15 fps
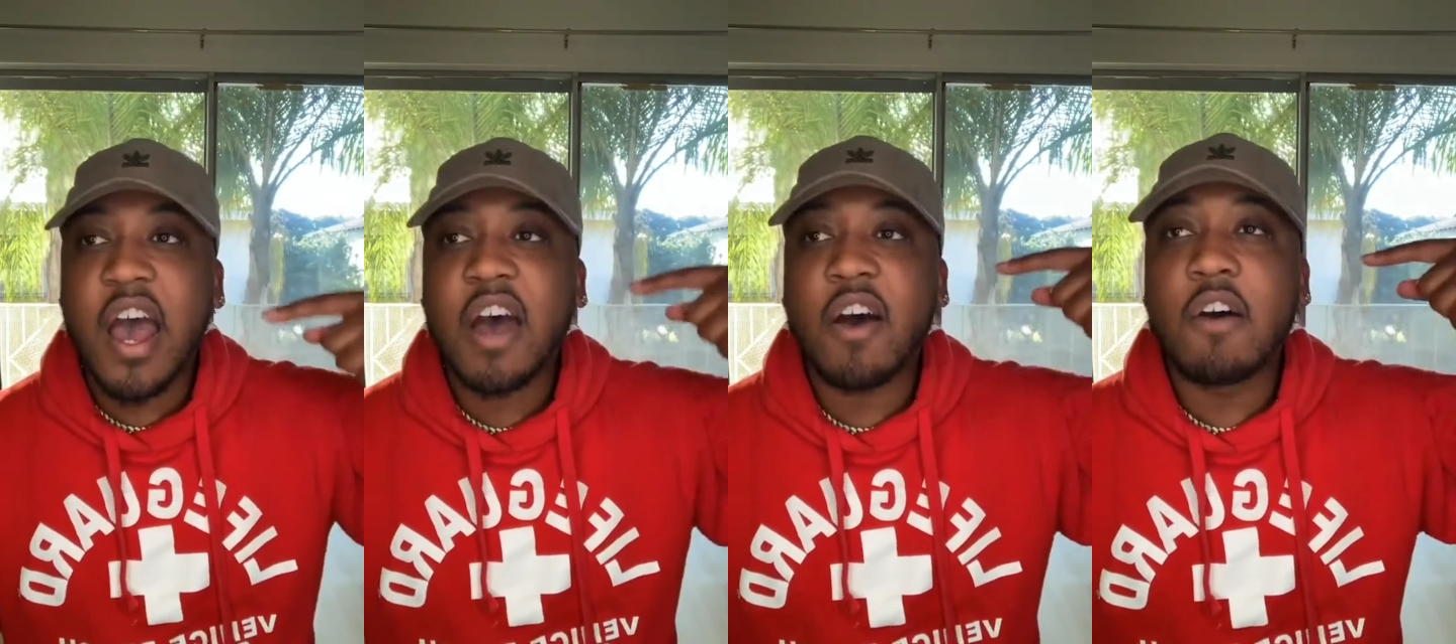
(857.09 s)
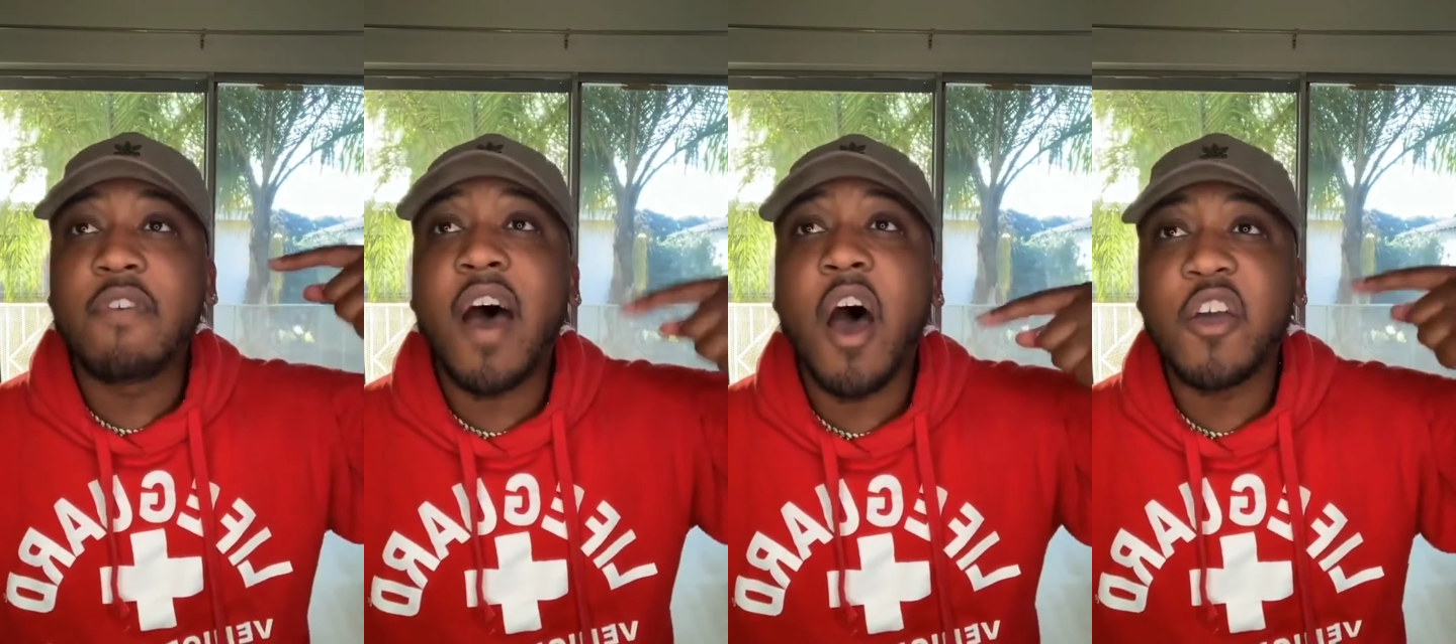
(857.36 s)

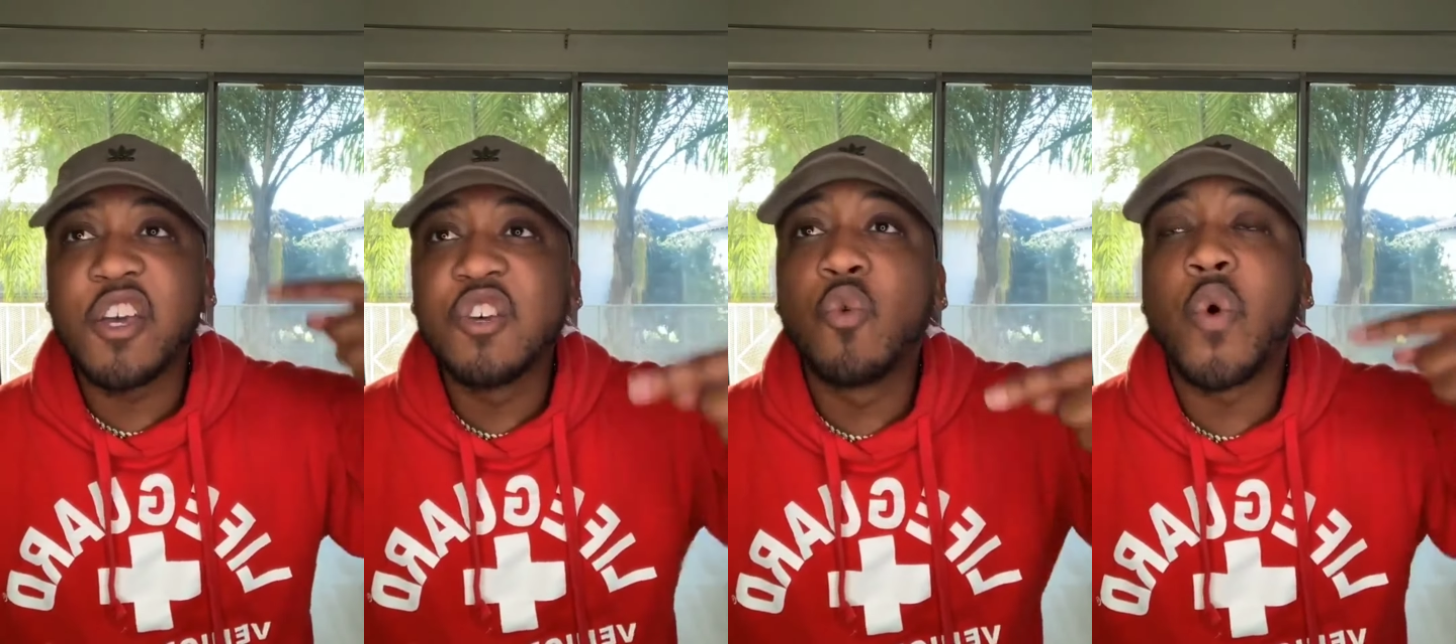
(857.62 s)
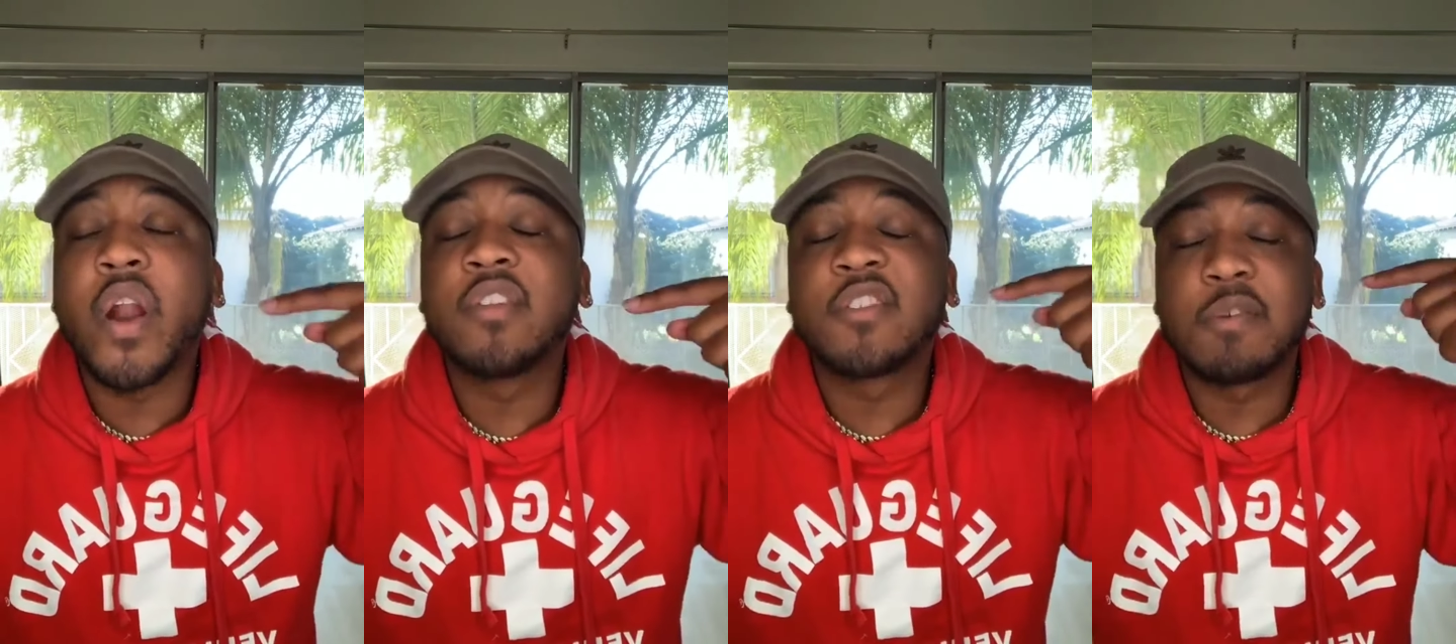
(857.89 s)
of how you
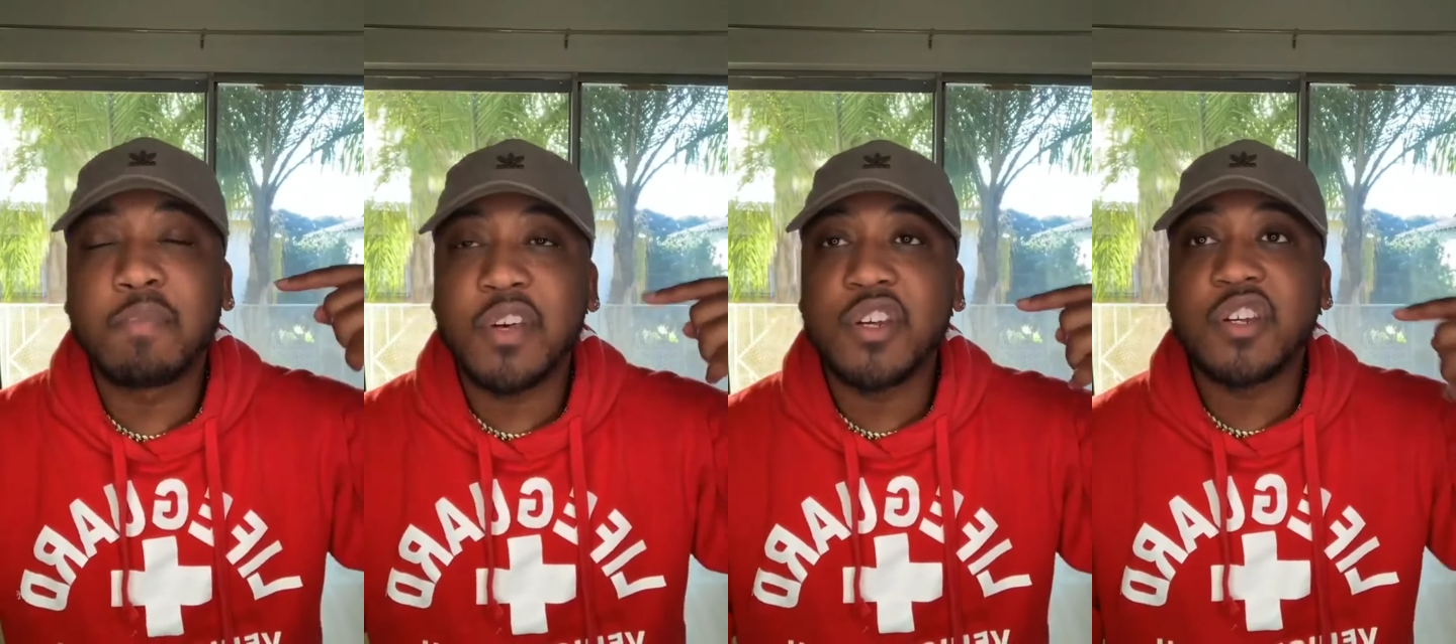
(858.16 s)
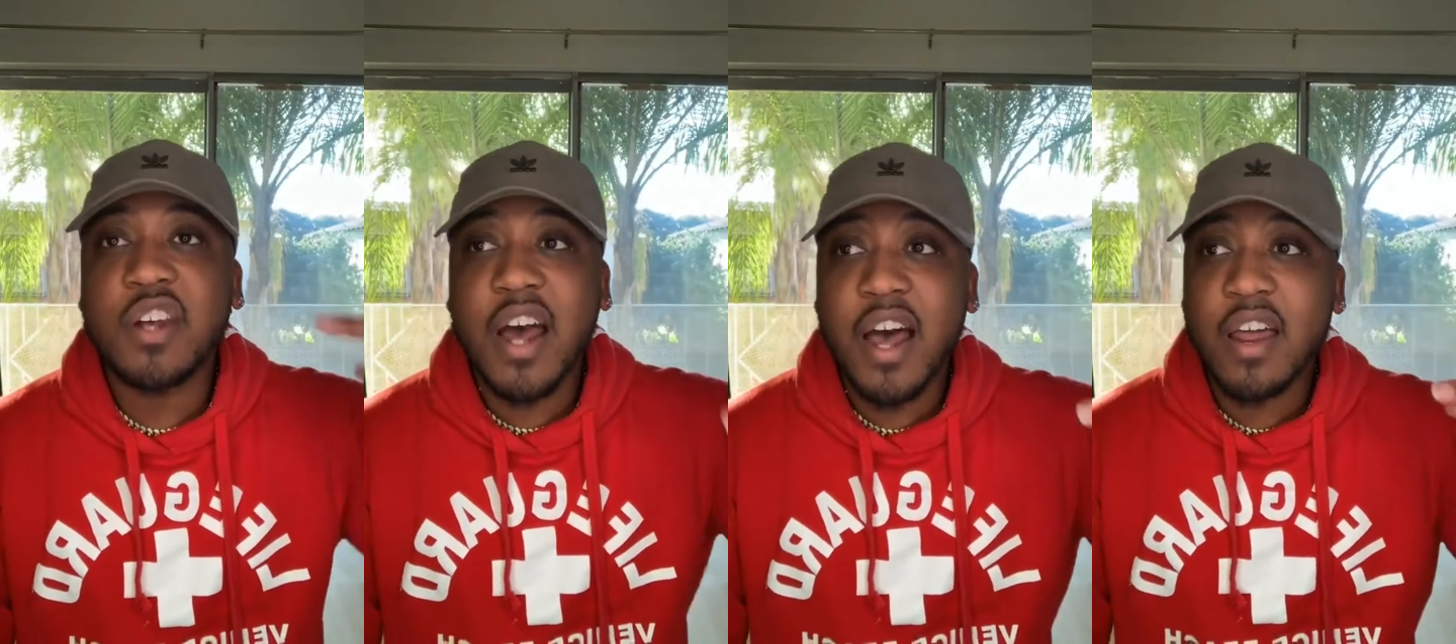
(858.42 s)
want it to be
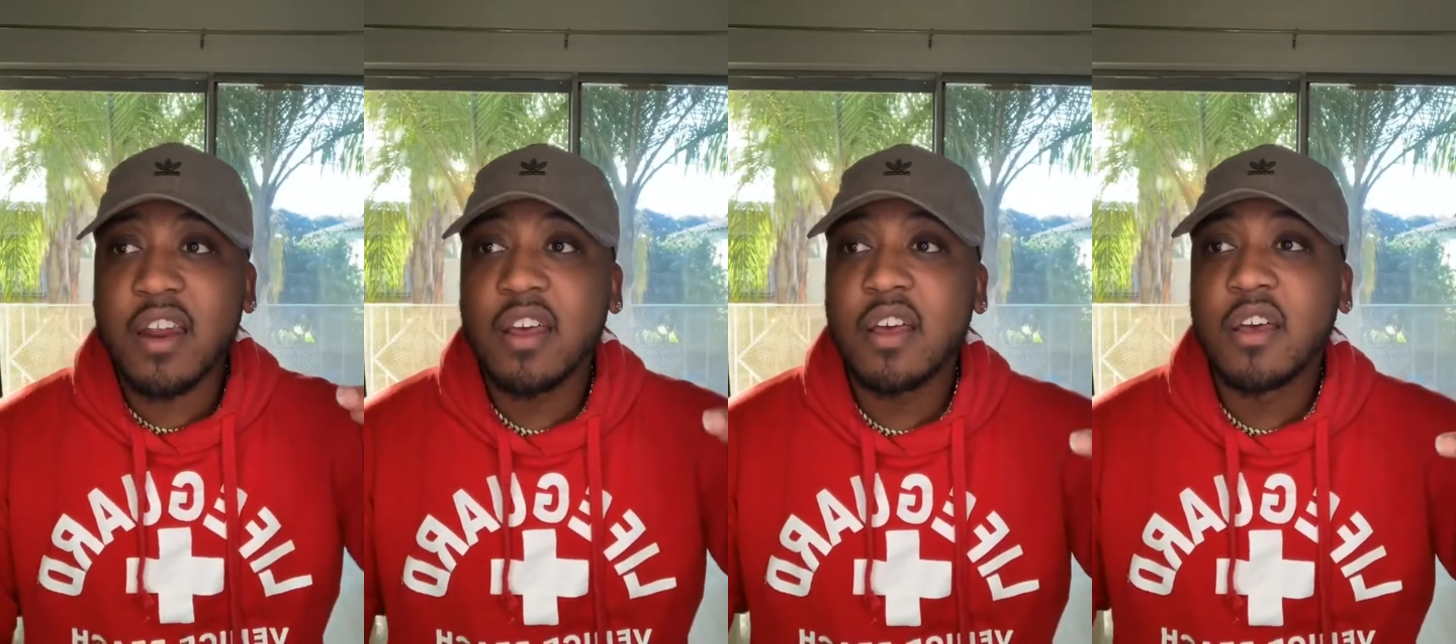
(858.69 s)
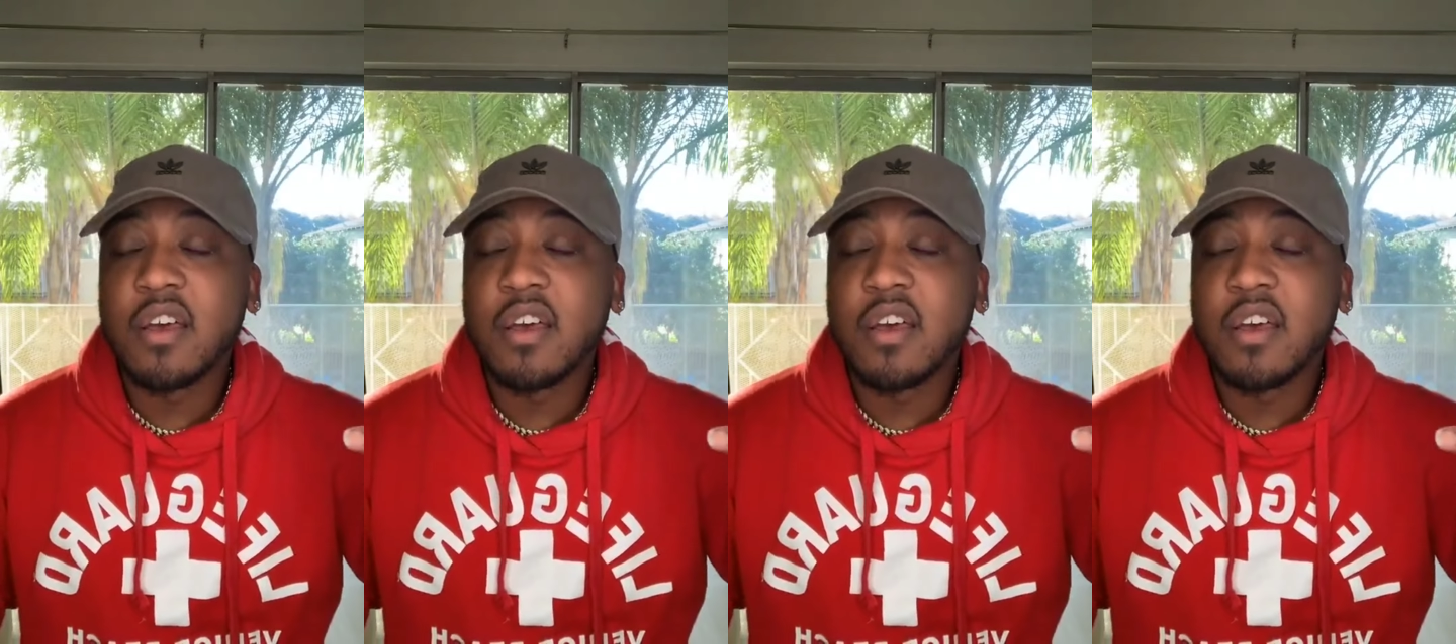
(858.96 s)
shot